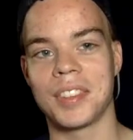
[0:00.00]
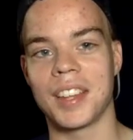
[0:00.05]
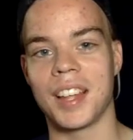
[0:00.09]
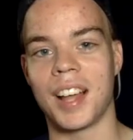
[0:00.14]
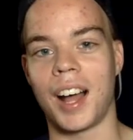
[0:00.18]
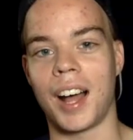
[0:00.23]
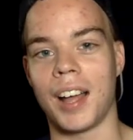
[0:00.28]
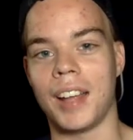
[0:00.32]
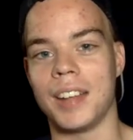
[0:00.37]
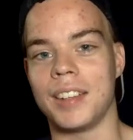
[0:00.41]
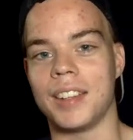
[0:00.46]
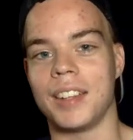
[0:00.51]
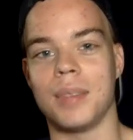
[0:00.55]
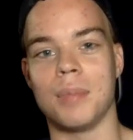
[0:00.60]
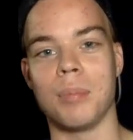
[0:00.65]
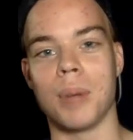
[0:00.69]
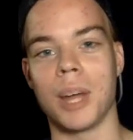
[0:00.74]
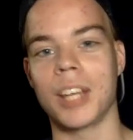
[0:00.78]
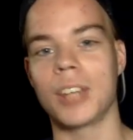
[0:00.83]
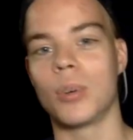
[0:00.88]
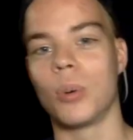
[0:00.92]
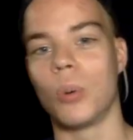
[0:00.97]

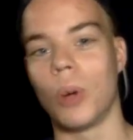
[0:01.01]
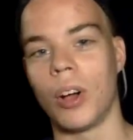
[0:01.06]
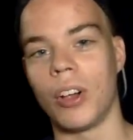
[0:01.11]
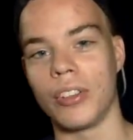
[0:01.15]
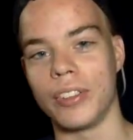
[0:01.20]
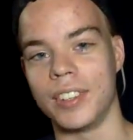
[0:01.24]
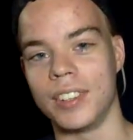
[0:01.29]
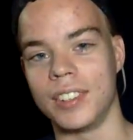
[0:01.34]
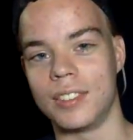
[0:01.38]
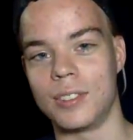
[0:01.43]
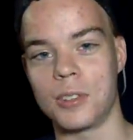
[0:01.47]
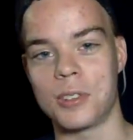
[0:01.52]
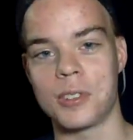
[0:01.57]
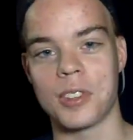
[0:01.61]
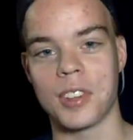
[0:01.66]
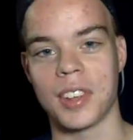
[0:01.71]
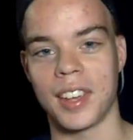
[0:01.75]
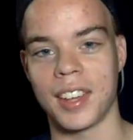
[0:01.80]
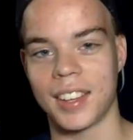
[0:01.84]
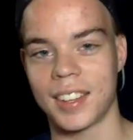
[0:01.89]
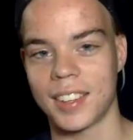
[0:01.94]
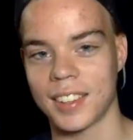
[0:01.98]
My quality just
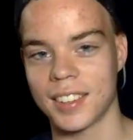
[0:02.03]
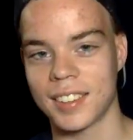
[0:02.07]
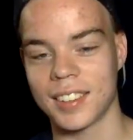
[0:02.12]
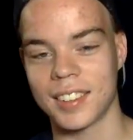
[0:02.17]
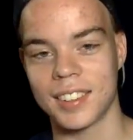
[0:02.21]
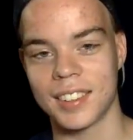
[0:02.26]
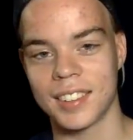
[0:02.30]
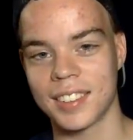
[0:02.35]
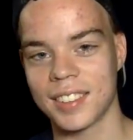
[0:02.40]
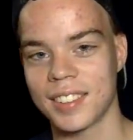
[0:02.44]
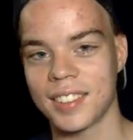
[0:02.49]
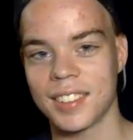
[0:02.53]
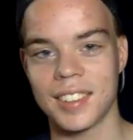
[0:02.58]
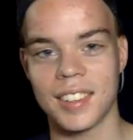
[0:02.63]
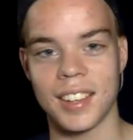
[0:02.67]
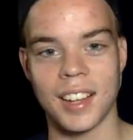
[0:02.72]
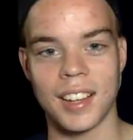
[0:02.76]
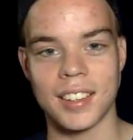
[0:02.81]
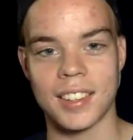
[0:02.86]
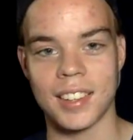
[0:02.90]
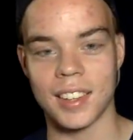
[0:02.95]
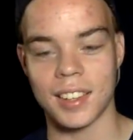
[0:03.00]
like,
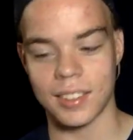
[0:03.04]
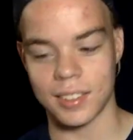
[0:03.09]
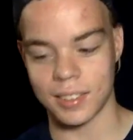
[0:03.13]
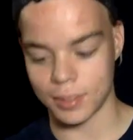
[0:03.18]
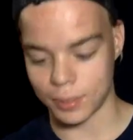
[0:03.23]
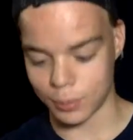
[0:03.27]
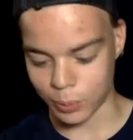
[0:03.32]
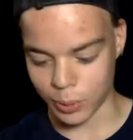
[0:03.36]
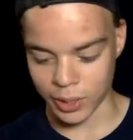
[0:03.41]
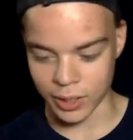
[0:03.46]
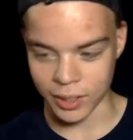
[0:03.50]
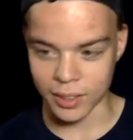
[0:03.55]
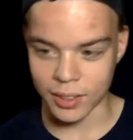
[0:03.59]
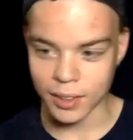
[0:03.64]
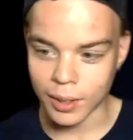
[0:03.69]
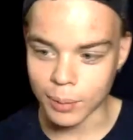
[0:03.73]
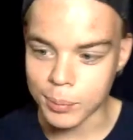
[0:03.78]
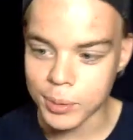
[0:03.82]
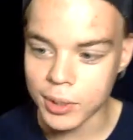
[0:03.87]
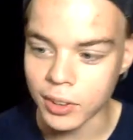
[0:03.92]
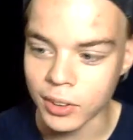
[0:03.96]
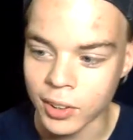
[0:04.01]
wait,
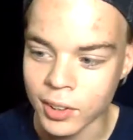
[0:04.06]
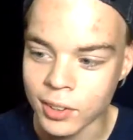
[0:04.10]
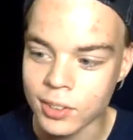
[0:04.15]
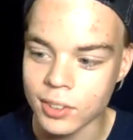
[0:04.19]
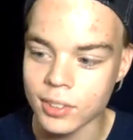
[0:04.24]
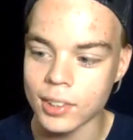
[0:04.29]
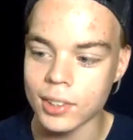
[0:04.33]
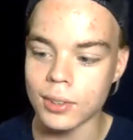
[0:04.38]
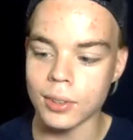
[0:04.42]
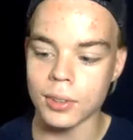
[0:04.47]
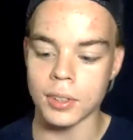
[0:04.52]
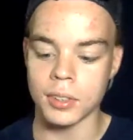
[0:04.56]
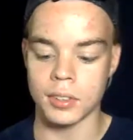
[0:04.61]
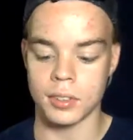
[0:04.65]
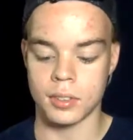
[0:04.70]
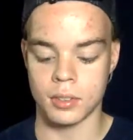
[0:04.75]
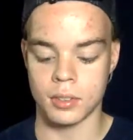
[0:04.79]
I'm going to listen to it.